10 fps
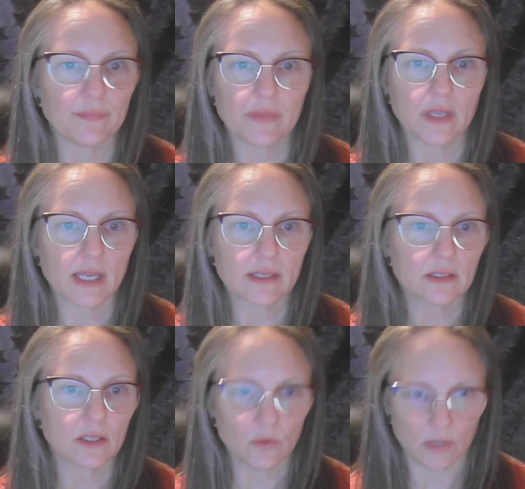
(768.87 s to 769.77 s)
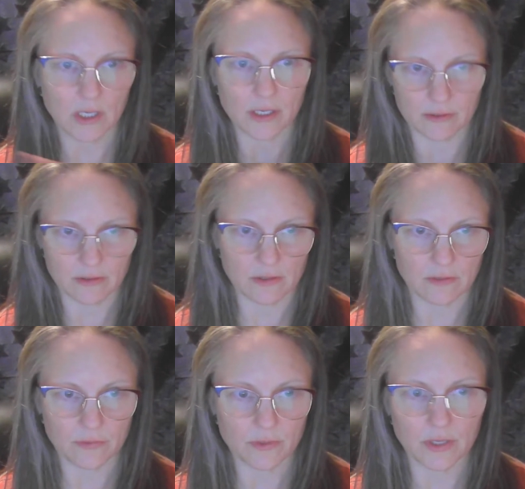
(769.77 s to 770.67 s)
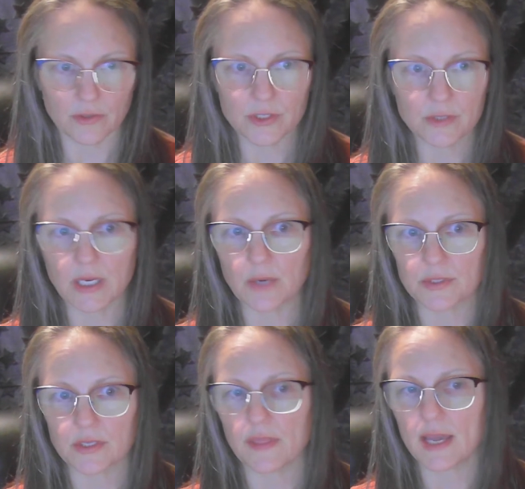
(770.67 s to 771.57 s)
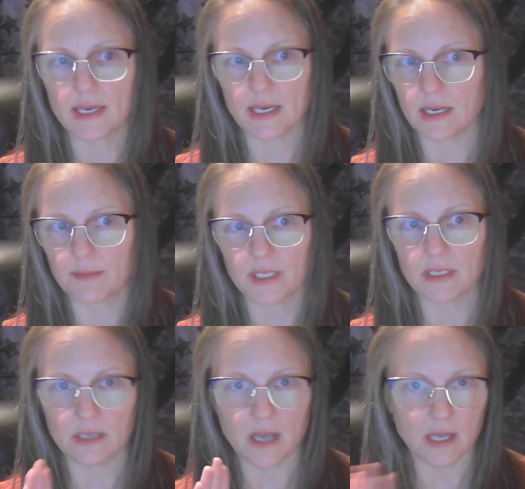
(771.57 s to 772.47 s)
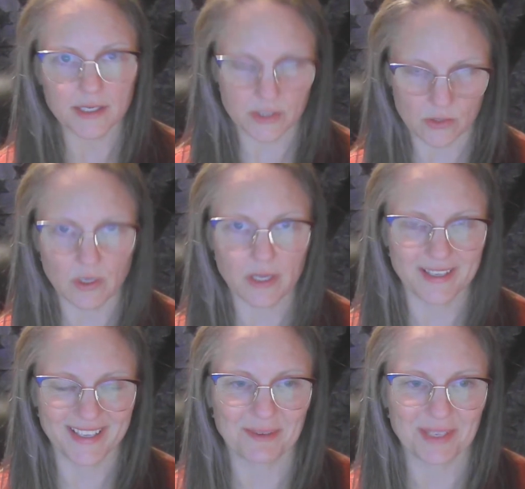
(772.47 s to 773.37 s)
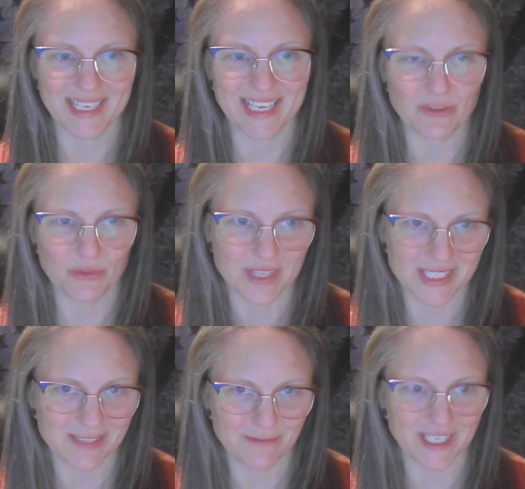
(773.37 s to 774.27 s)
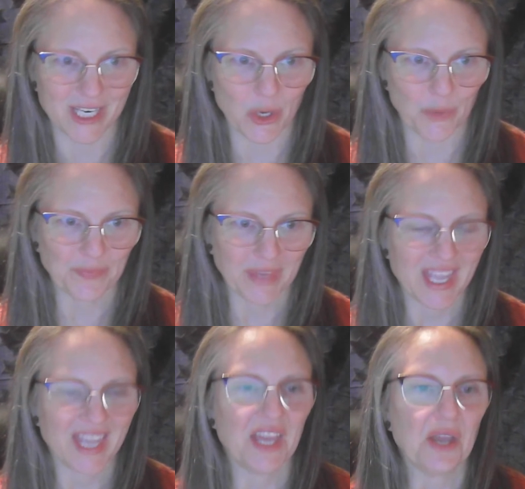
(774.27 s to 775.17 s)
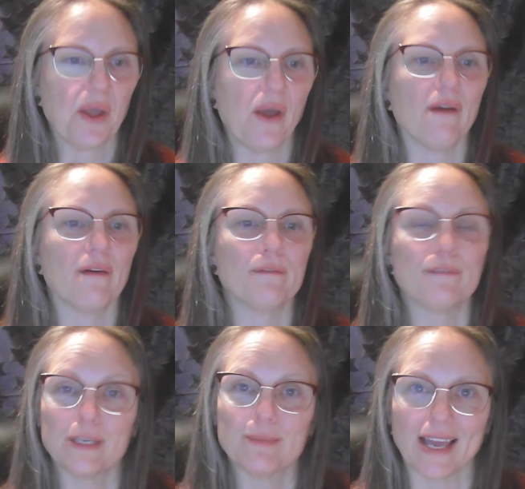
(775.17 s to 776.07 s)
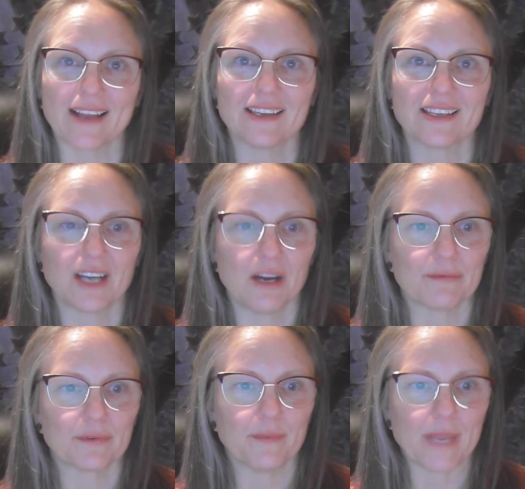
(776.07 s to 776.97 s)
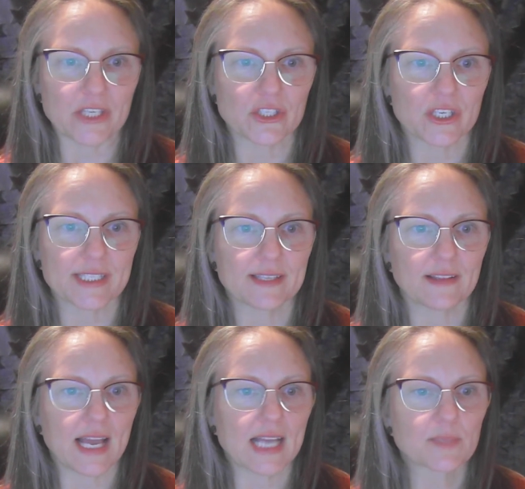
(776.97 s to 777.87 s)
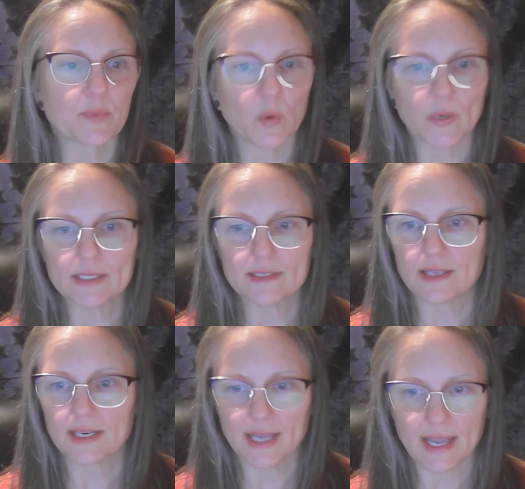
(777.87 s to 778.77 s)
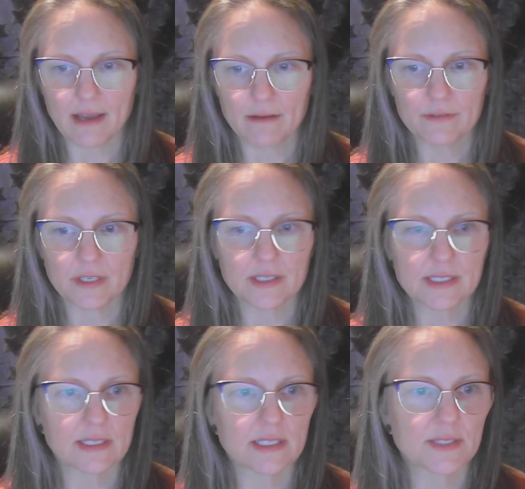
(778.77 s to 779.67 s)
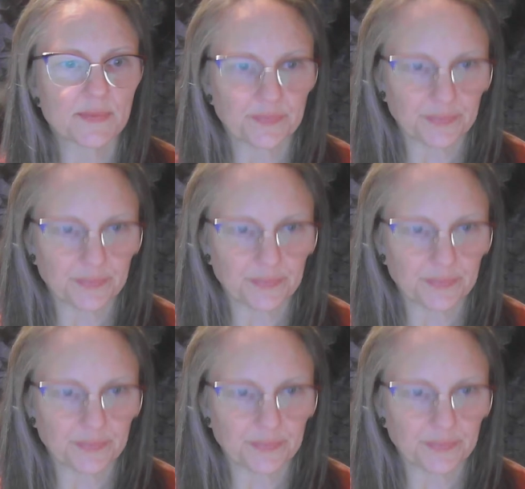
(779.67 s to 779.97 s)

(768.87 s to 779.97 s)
I could go on for another 2 hours on that, and I'm going to not. So I'm going to get through this video. Feedback and confirmation is the last point that I have in this list.